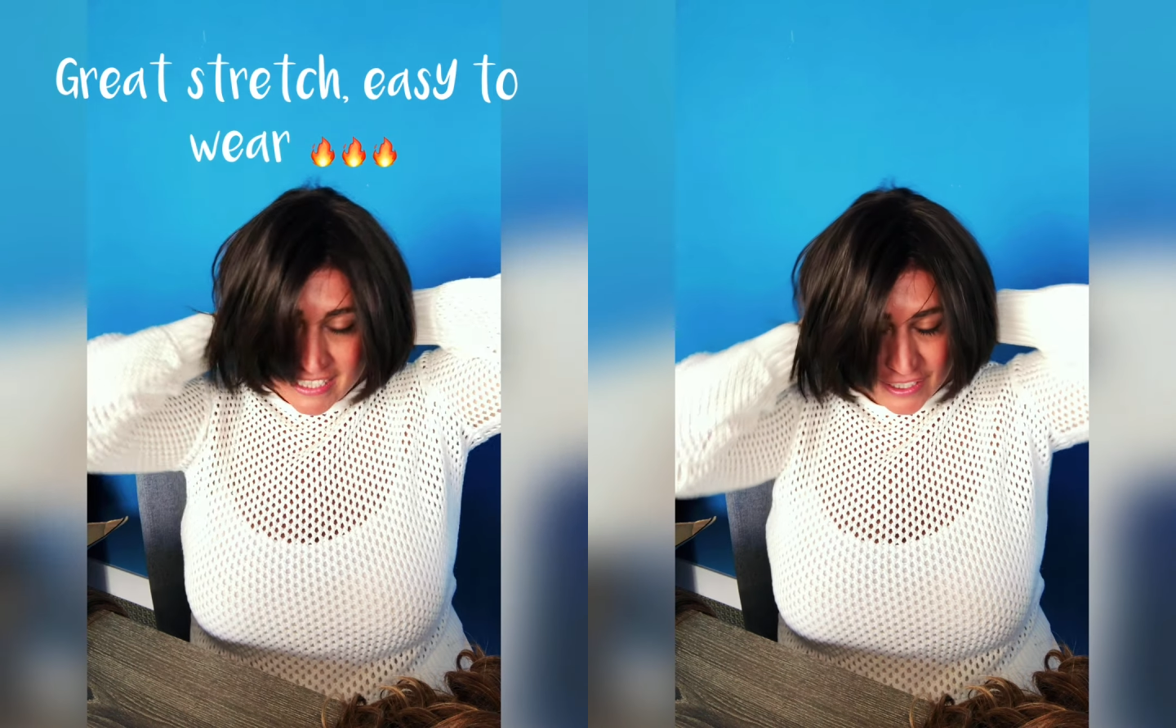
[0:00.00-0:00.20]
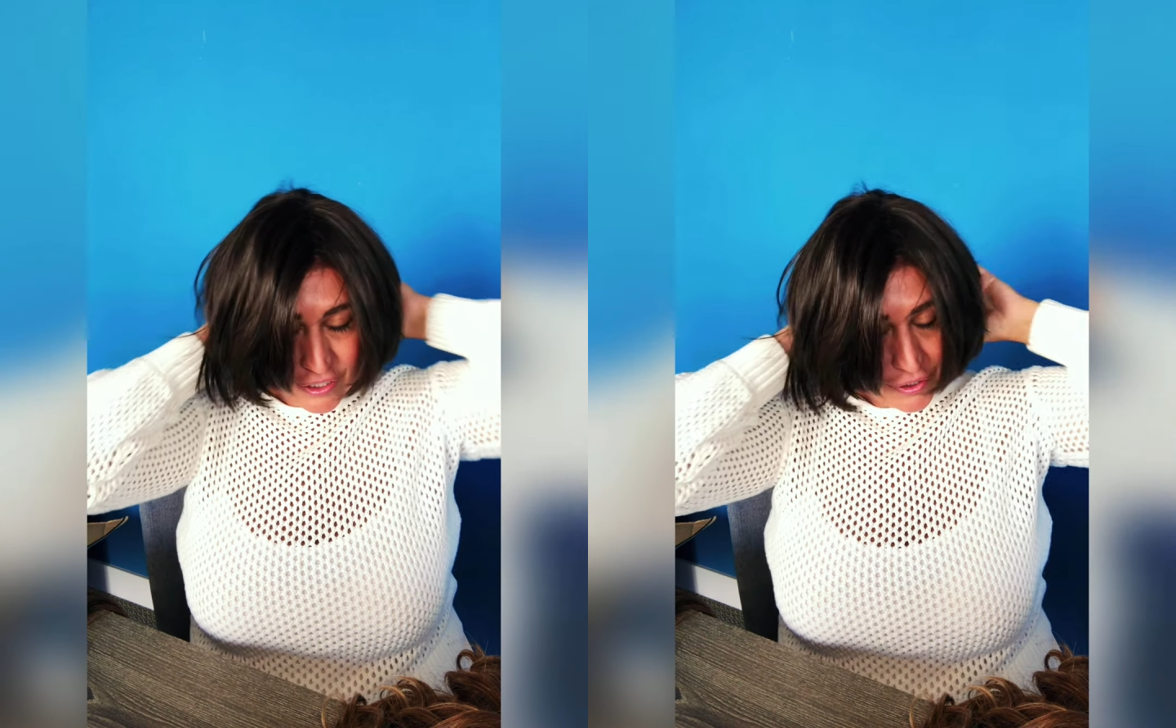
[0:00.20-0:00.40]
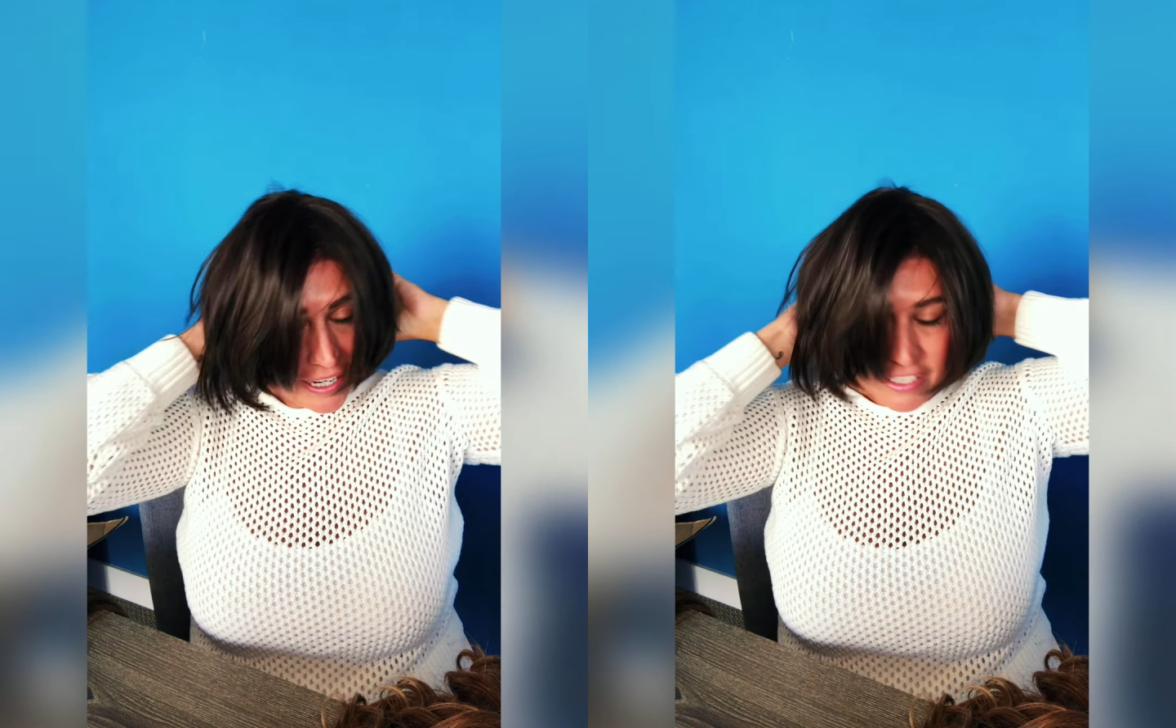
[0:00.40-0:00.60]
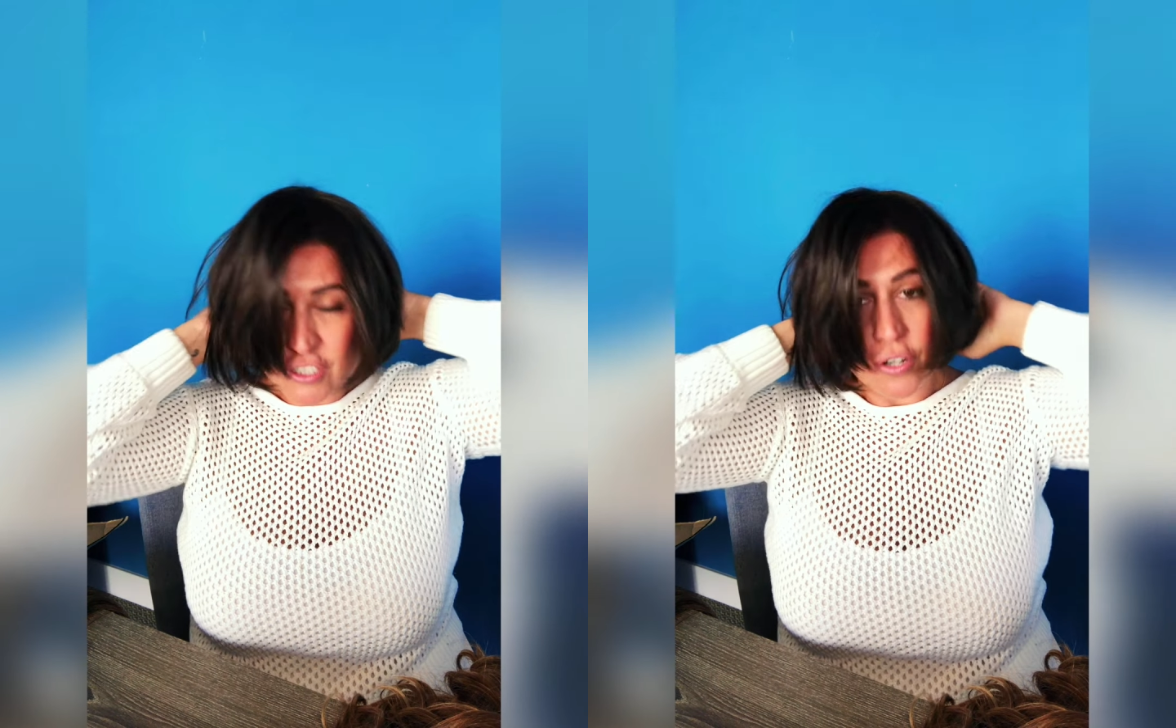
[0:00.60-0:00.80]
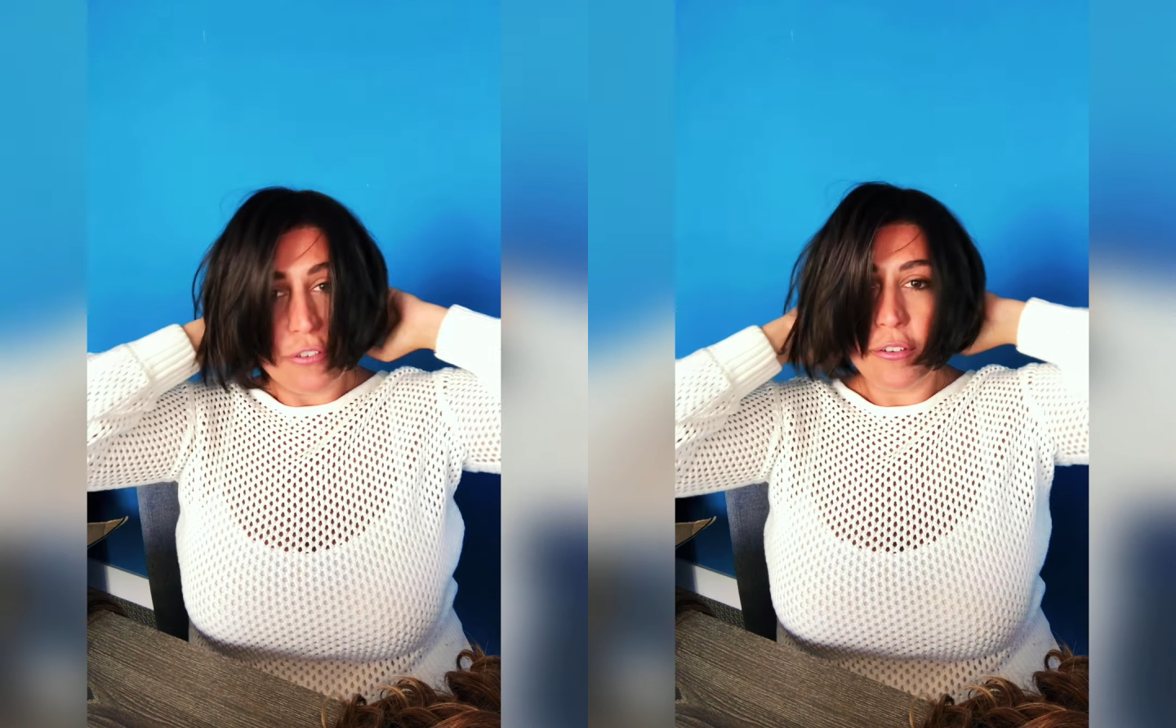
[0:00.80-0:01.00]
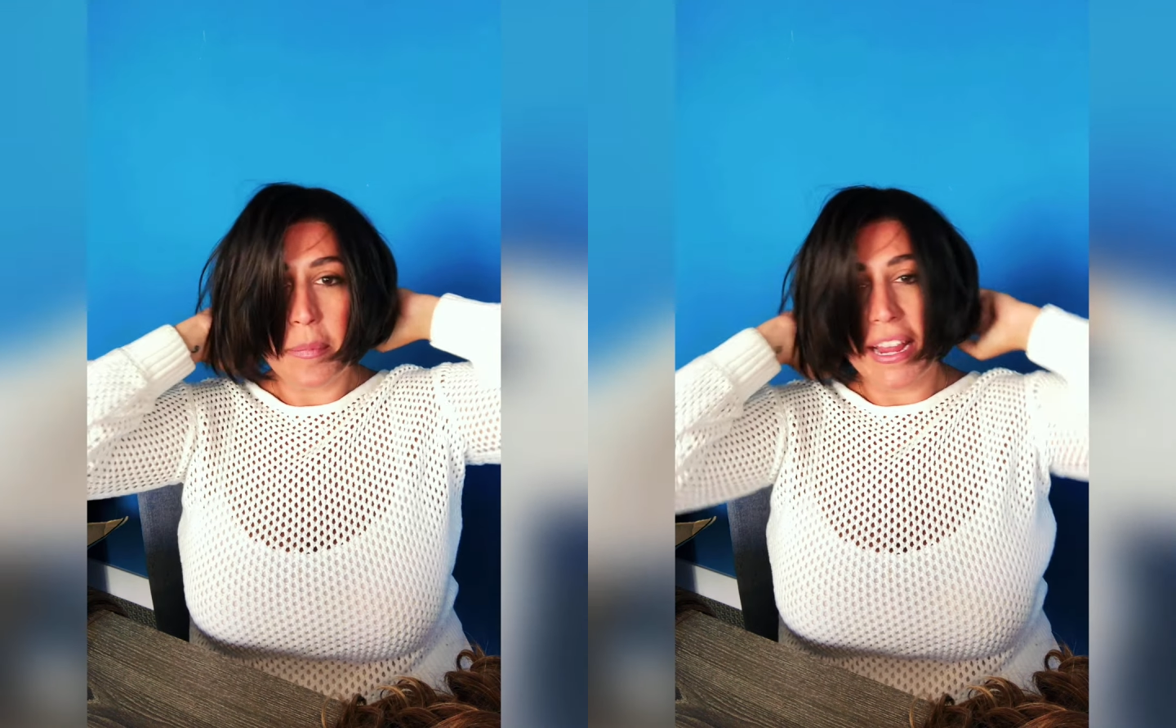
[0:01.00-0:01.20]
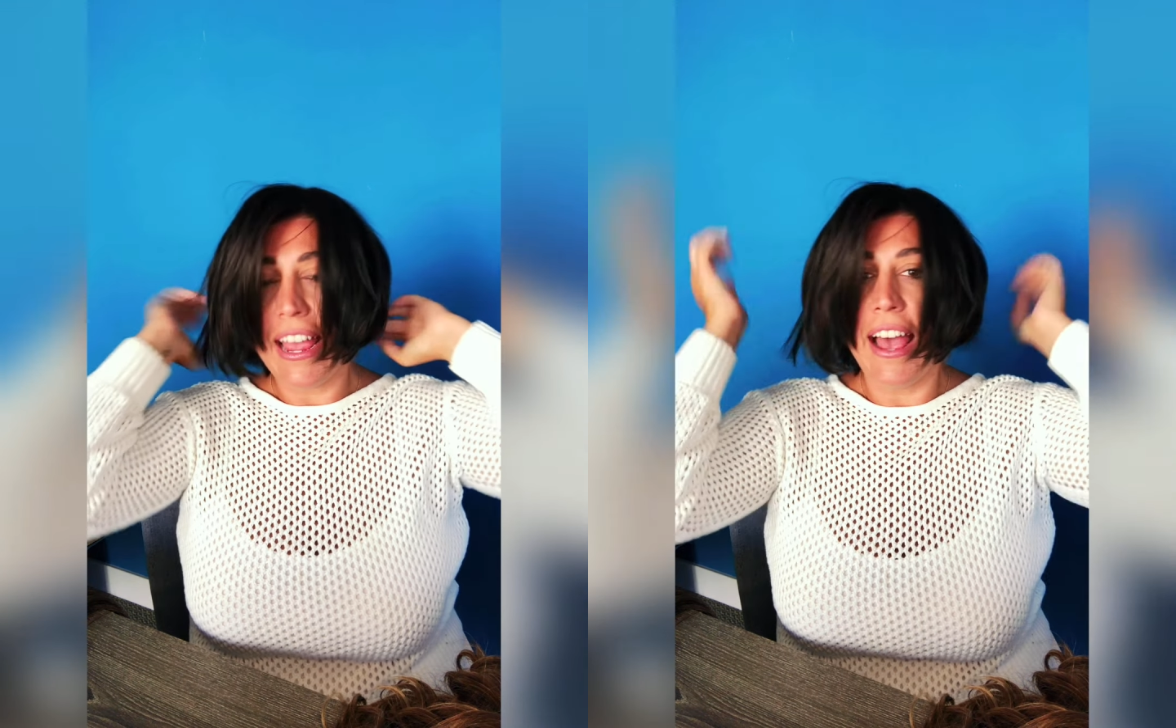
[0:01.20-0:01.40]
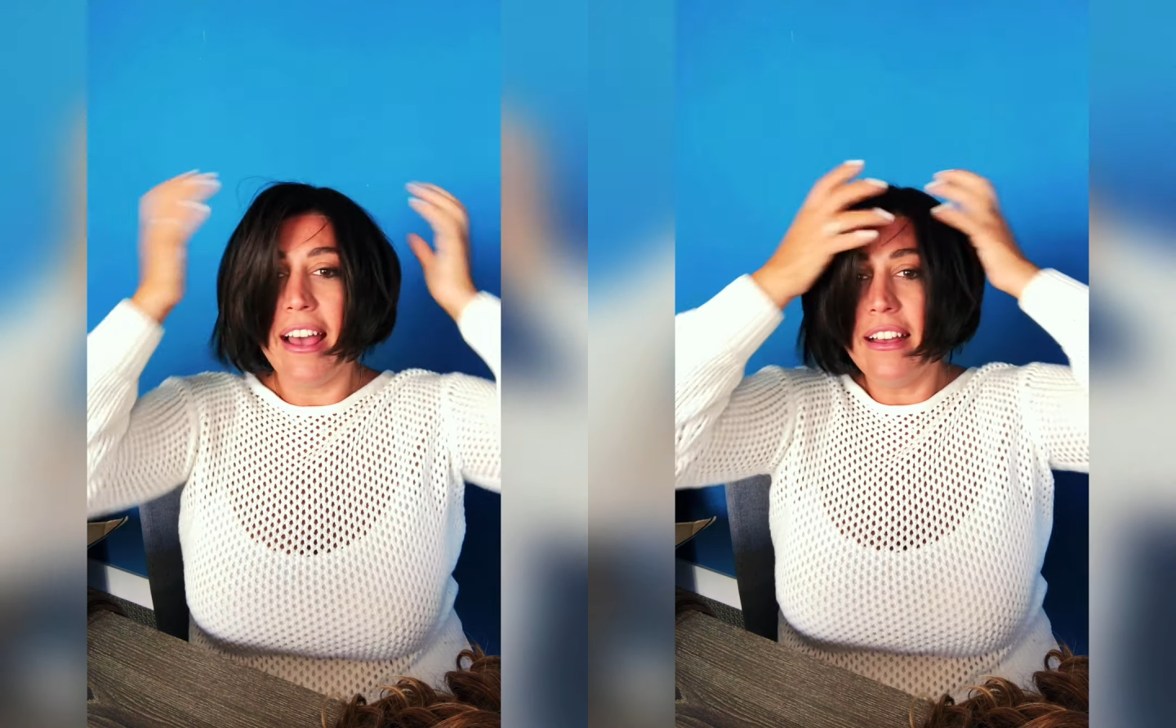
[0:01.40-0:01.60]
stretch over my
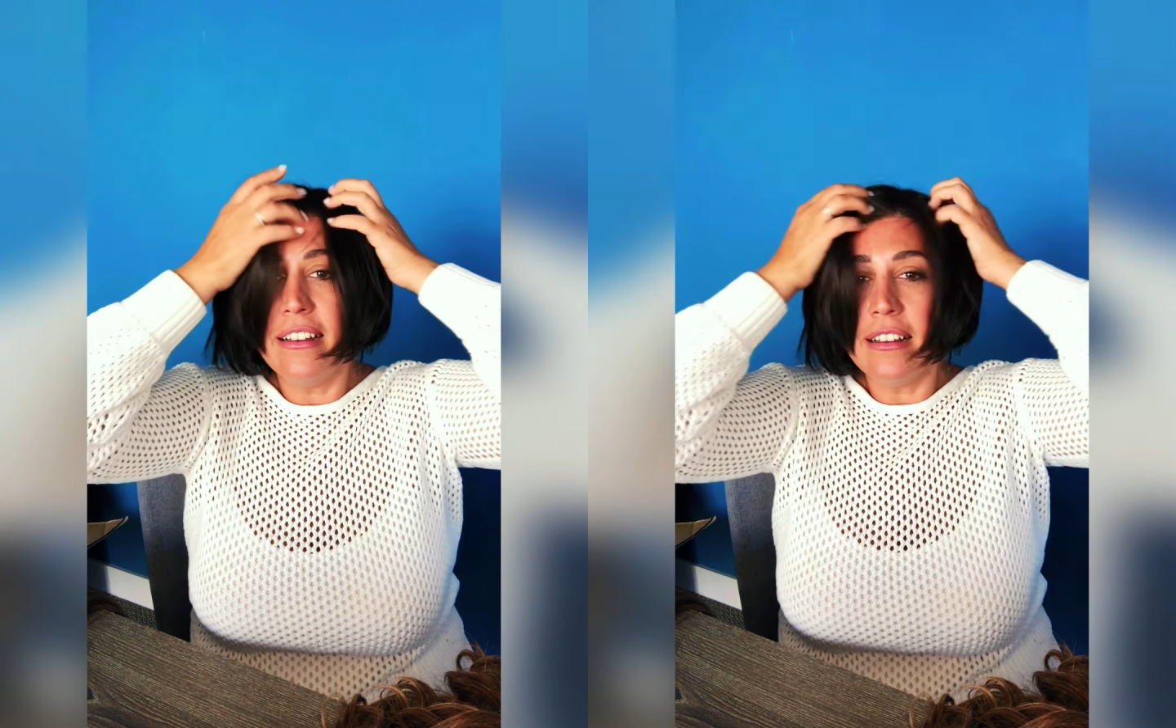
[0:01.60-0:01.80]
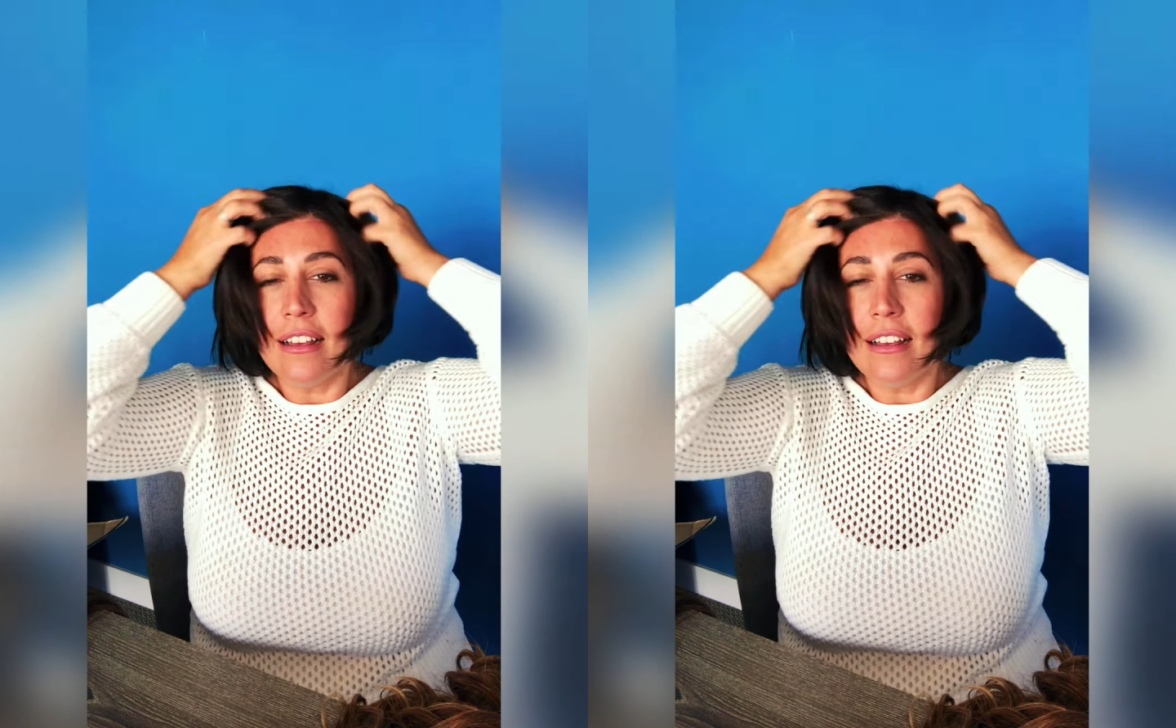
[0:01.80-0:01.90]
head